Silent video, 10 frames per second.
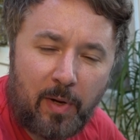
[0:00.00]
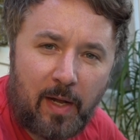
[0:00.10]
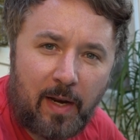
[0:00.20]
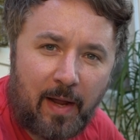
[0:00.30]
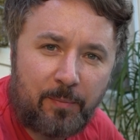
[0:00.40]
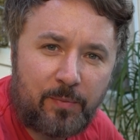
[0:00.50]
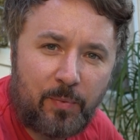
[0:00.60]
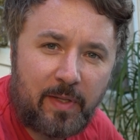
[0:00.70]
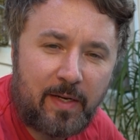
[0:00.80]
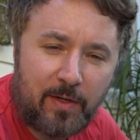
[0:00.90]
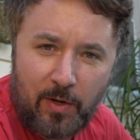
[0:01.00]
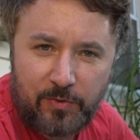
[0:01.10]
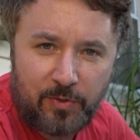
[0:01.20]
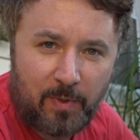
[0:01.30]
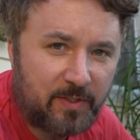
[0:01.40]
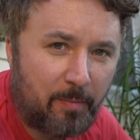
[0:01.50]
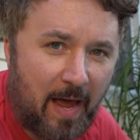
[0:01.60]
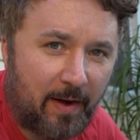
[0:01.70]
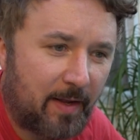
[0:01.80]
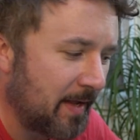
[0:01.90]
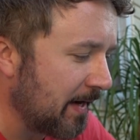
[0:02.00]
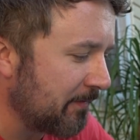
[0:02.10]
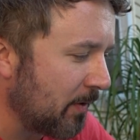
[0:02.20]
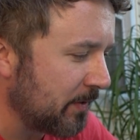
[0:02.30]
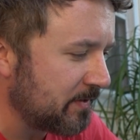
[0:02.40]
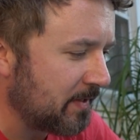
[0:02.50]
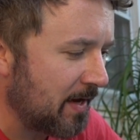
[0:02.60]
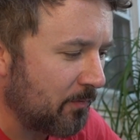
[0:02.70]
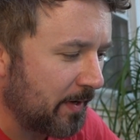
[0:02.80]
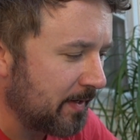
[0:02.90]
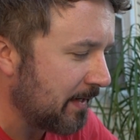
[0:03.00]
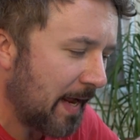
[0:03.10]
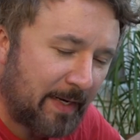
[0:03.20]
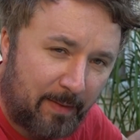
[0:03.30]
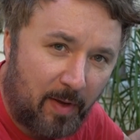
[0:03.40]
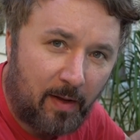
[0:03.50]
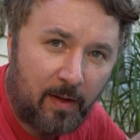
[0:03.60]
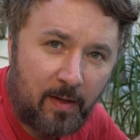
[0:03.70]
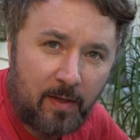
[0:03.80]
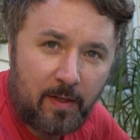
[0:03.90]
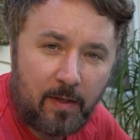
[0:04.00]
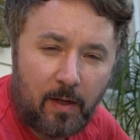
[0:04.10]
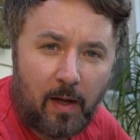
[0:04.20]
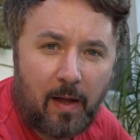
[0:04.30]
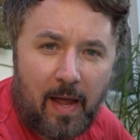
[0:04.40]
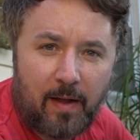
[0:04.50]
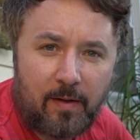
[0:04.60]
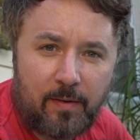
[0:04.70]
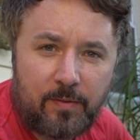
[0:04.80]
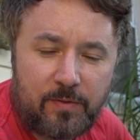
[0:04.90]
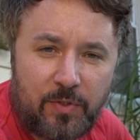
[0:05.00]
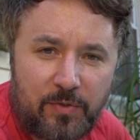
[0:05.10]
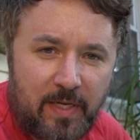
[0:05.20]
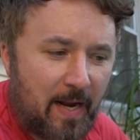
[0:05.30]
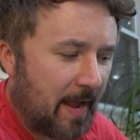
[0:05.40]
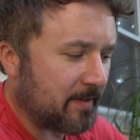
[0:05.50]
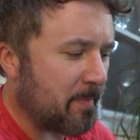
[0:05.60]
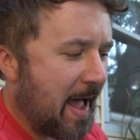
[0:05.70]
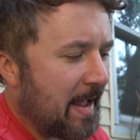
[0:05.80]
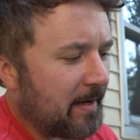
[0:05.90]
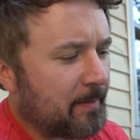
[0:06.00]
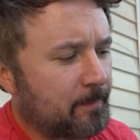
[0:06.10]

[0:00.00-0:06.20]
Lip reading: but I really didn't know too much about it, and I've always kind of wanted a Dyneema 210X bag.